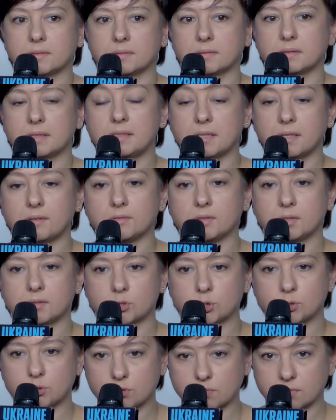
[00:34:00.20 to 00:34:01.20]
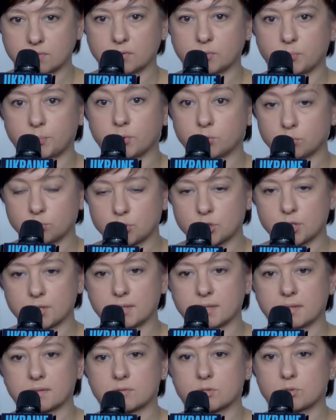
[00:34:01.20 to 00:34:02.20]
who are staying in
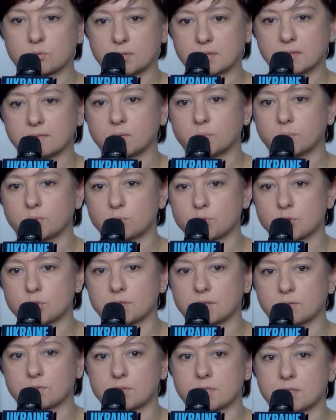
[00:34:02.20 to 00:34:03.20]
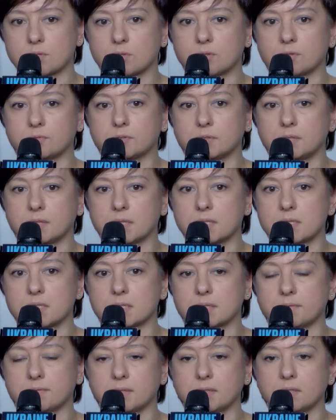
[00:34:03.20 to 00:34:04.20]
captivity, but for the
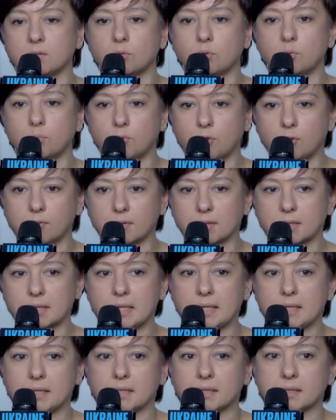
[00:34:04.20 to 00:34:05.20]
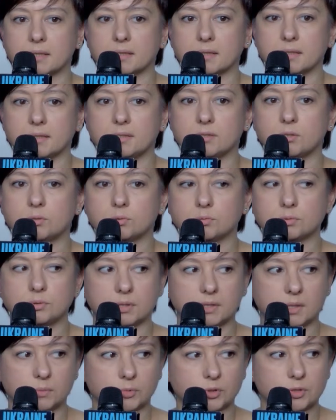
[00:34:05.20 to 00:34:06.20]
world to witness the terrible
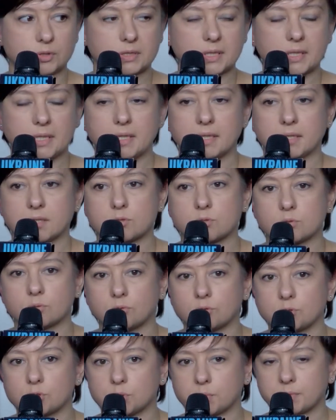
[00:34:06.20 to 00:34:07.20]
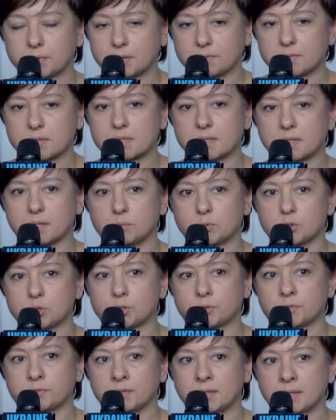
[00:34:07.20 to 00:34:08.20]
conditions of captivity in Russian
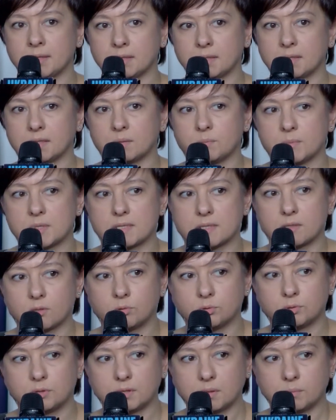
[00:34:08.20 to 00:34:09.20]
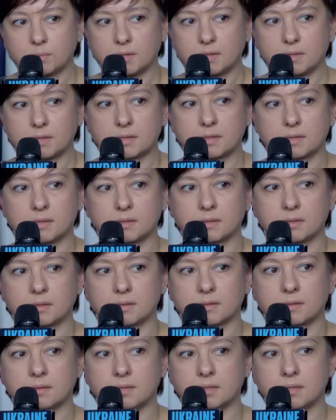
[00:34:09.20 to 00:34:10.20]
prisons. We know
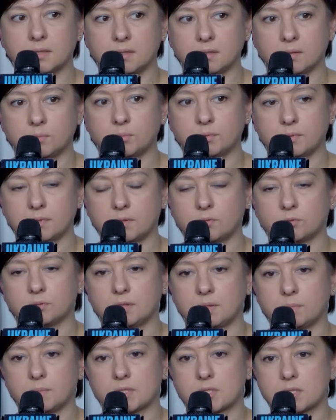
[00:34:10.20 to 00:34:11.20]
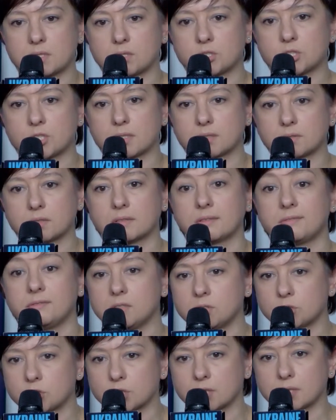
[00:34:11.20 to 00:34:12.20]
that in some places of
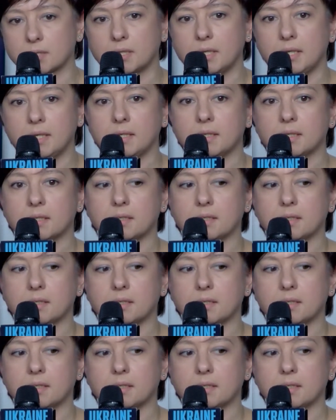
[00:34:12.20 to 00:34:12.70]
captivity,